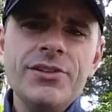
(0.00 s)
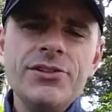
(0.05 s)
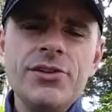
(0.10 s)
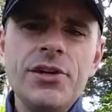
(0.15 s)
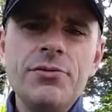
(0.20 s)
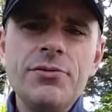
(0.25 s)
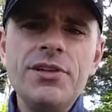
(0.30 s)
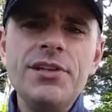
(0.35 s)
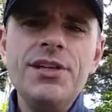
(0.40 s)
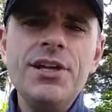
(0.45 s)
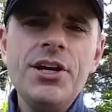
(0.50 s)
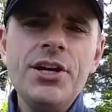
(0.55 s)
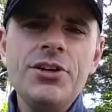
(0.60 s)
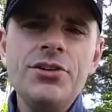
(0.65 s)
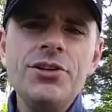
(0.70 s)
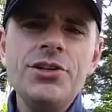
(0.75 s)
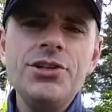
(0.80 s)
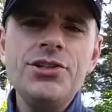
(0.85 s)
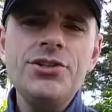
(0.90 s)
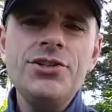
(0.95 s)
So I really
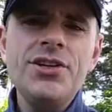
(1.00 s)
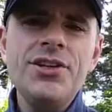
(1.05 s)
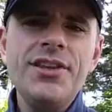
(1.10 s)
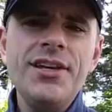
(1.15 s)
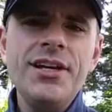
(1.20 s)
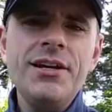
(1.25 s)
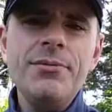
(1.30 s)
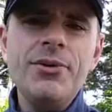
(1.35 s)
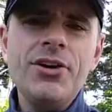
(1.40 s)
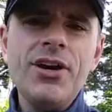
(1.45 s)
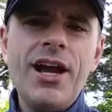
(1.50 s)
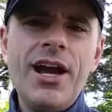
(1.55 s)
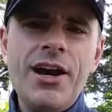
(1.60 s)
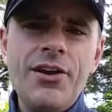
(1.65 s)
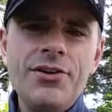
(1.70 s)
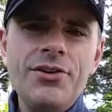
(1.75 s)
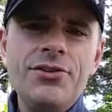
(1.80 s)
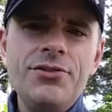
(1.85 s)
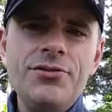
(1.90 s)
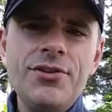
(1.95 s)
encourage you to think about
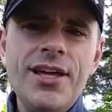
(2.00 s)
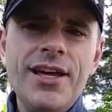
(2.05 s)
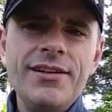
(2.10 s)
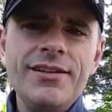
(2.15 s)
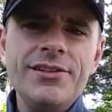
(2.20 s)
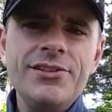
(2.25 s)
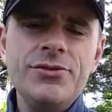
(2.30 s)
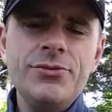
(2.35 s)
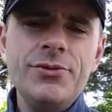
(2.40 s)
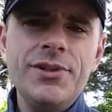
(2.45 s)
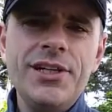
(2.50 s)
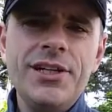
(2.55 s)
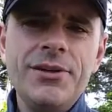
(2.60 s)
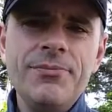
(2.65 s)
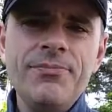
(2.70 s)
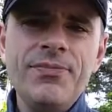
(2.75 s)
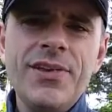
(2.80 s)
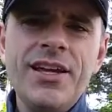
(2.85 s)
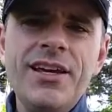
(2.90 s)
how to do that this week.